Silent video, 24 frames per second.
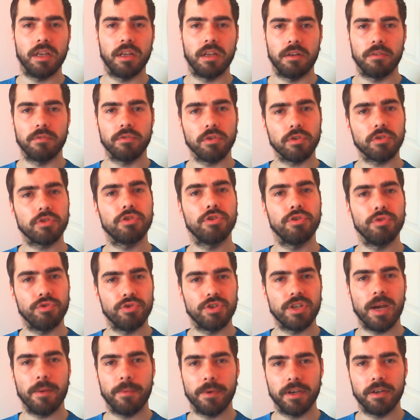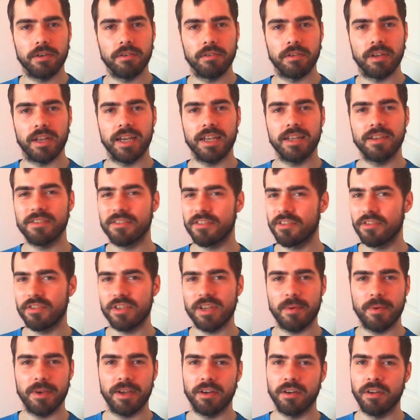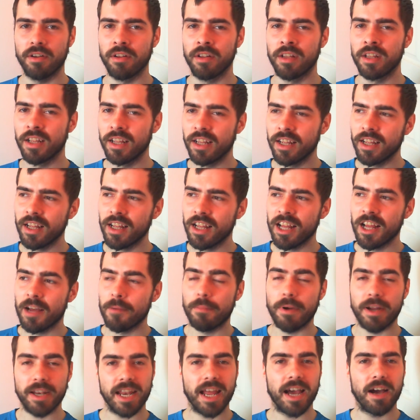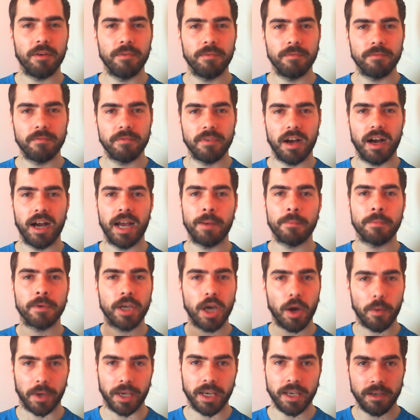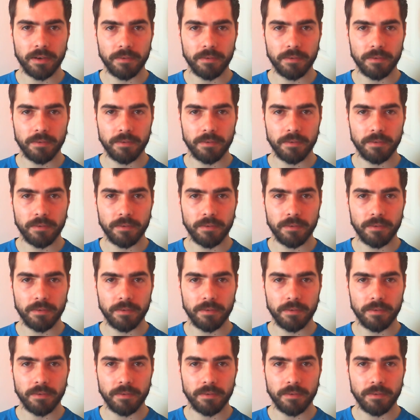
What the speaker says: Not too shabby at all, eh? Not too shabby at all. But now, I am gone.